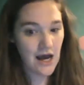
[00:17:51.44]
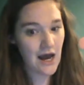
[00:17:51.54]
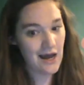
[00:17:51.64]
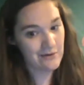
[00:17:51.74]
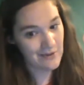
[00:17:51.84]

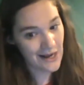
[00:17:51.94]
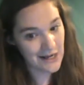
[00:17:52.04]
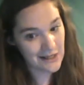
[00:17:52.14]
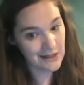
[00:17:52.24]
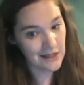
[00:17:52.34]

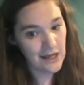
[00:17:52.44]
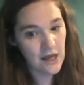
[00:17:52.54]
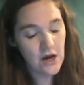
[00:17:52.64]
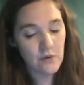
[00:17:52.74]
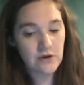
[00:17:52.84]
ironically,
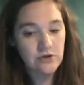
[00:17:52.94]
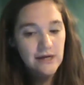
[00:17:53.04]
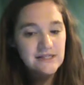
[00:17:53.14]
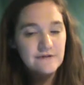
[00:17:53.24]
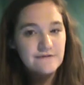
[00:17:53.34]
were
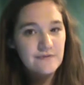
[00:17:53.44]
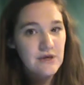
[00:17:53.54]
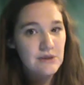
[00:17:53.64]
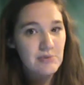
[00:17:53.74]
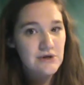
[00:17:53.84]
trying to flee
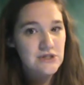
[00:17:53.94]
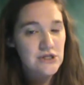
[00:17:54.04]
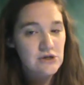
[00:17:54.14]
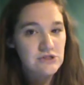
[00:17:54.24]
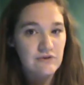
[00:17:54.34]
the
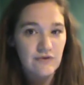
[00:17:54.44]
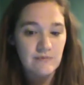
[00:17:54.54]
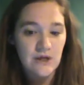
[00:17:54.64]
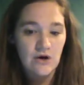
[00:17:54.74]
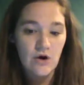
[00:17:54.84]
persecution
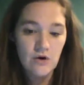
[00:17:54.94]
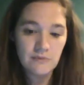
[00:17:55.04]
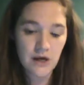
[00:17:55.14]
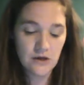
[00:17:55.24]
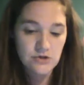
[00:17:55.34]
from their
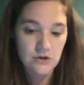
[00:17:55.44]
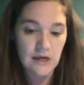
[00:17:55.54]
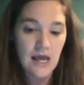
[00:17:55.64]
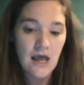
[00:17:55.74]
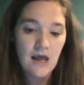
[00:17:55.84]
home
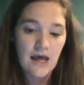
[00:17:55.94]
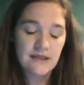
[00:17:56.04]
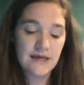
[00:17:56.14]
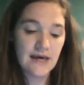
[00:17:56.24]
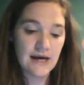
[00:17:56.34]
country, and
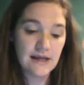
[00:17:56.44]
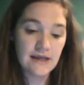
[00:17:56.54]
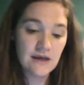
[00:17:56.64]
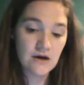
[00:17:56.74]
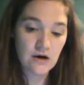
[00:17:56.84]
they got
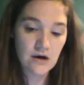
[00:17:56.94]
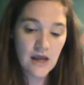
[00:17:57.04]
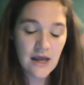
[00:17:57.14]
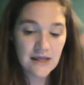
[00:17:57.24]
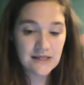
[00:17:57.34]
here,
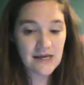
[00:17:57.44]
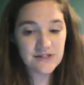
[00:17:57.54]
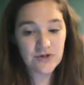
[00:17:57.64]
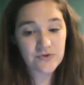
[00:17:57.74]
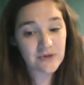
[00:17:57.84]
yes,
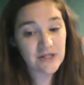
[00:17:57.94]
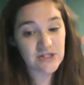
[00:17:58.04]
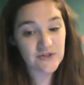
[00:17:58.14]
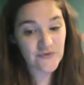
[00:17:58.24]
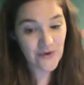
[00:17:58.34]
there's
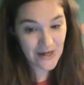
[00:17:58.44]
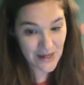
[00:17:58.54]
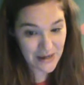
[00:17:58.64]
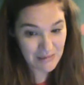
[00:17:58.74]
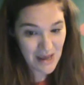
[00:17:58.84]
religious
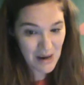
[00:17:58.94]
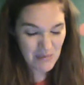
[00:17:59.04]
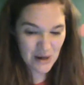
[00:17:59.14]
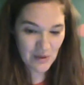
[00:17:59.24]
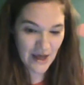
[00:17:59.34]
freedom,
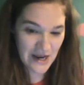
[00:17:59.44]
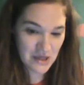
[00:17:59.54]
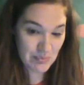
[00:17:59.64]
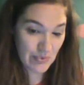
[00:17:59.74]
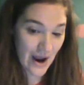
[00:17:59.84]
but a lot of
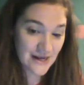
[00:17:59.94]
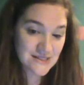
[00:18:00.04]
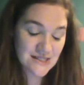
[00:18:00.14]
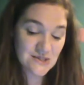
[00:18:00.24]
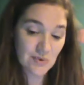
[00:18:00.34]
the
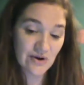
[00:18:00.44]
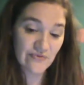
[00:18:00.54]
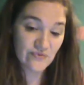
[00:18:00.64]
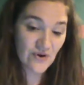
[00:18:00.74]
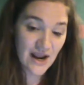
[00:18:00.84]
Protestants were
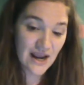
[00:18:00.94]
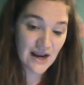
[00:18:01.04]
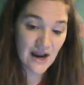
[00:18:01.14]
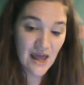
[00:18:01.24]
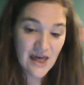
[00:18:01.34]

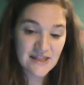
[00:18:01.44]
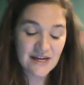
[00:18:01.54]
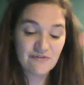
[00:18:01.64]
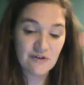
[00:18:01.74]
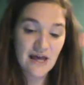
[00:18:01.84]
afraid that
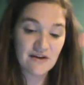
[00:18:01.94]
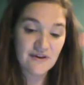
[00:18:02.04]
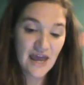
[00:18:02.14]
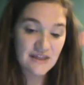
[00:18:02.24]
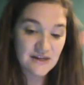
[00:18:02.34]
if a lot of
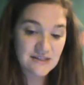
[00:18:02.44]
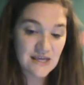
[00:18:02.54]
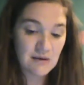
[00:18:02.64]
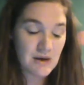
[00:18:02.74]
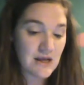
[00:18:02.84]
Catholics
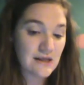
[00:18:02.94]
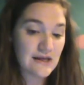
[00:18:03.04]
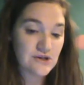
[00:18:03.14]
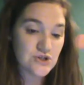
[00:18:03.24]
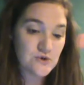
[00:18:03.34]
came in, a
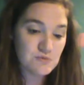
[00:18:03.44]
lot of Jewish